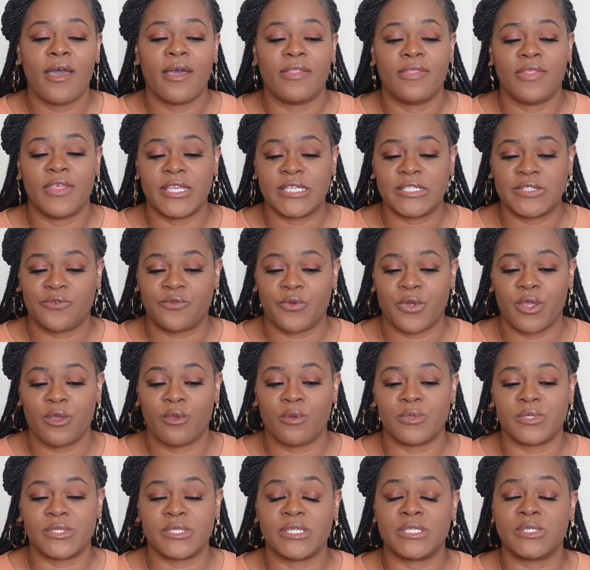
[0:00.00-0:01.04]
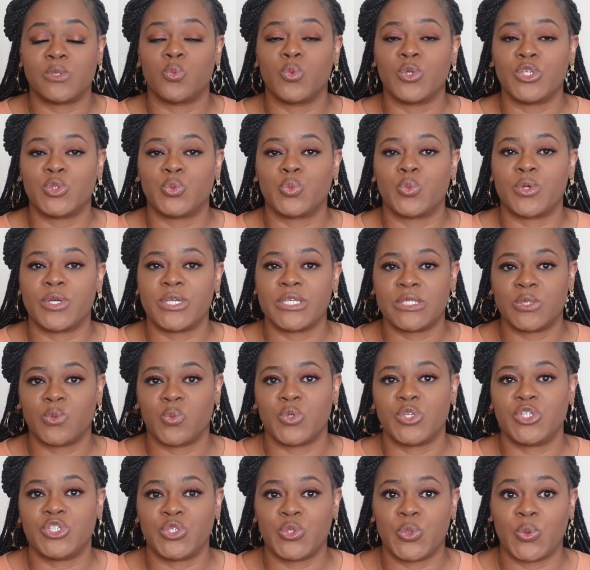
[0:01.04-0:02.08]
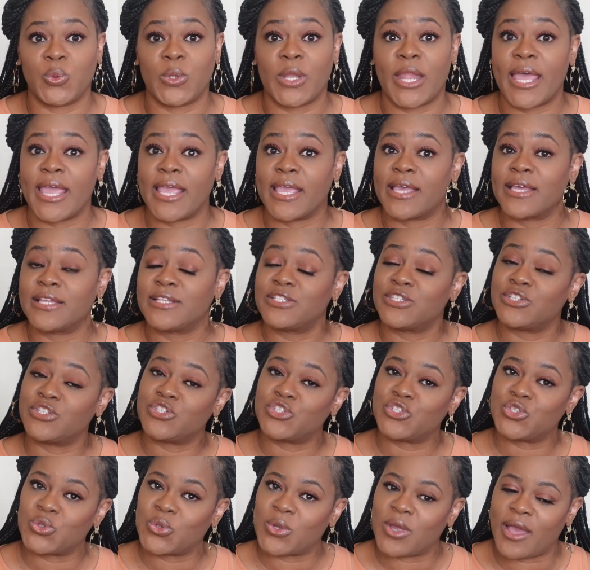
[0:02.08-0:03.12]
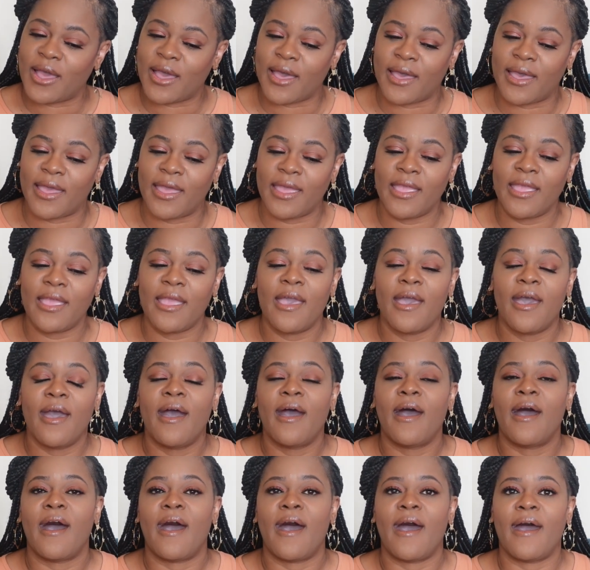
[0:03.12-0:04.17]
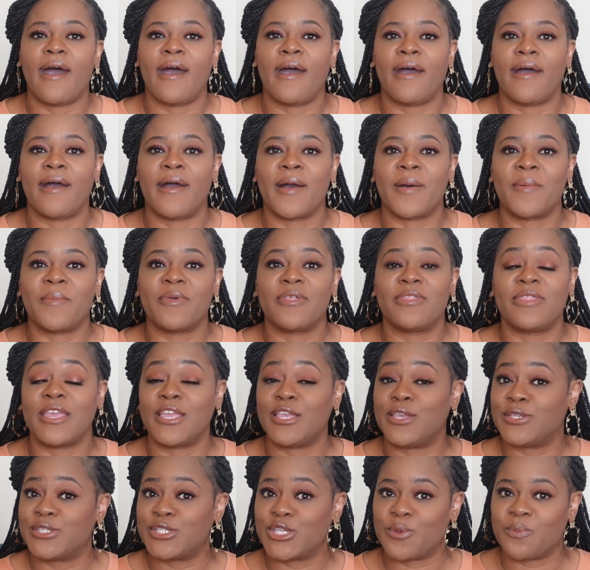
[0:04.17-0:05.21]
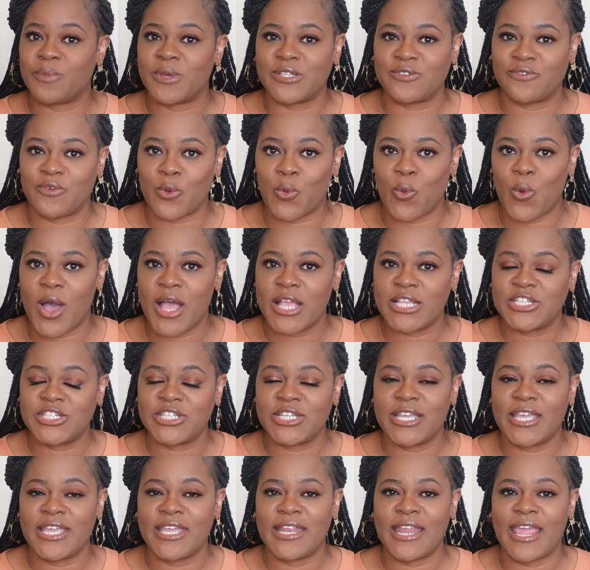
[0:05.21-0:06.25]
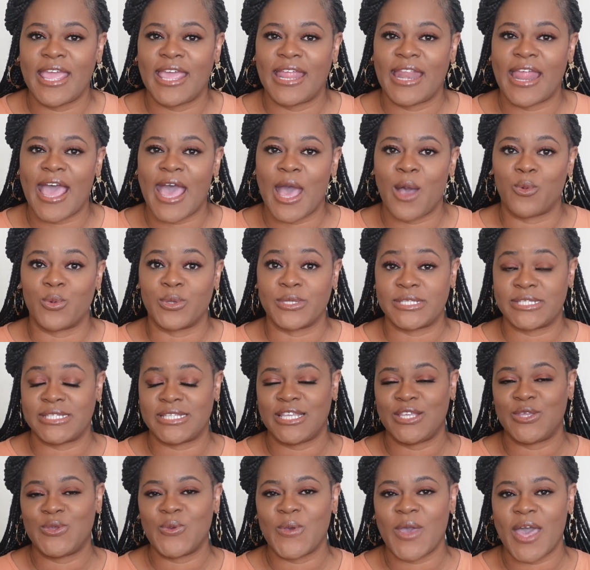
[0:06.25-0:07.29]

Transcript: these fragrances, which ones would you like to try? Um, thank you so much for watching and I will see you